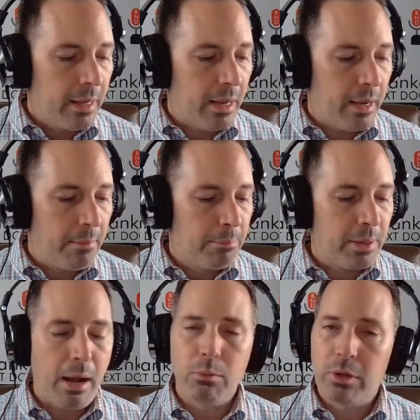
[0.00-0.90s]
Um,
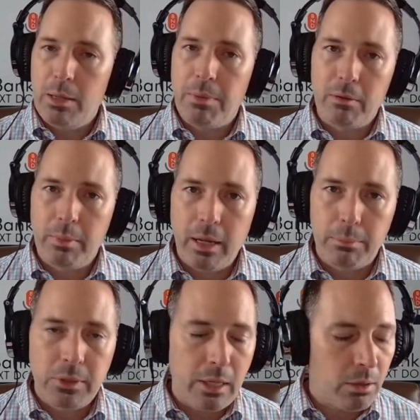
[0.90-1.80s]
but I will keep everybody
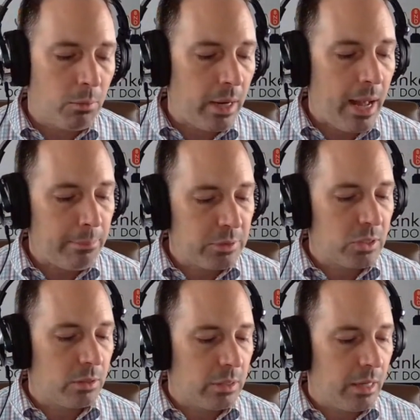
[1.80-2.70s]
updated on what happens
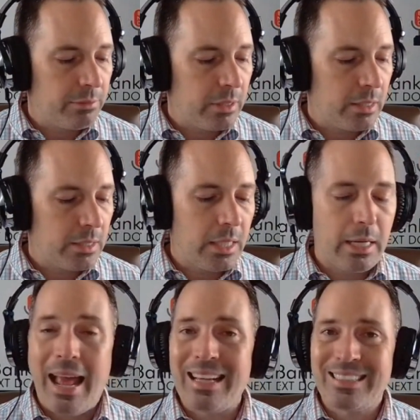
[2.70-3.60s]
there at the FDIC
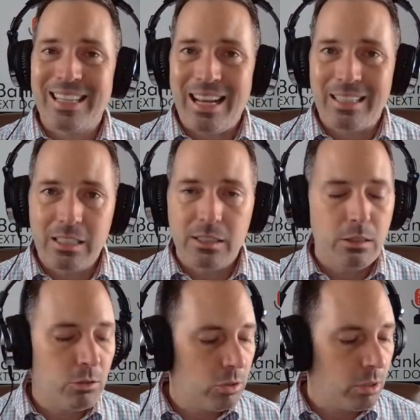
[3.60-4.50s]
and as that
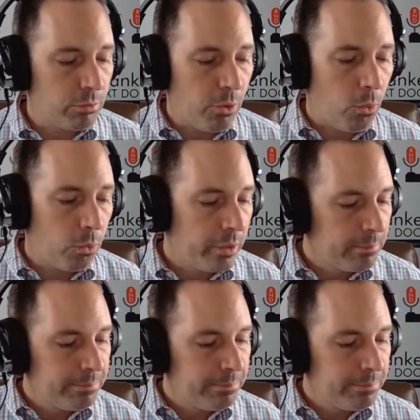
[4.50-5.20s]
continues to unfold.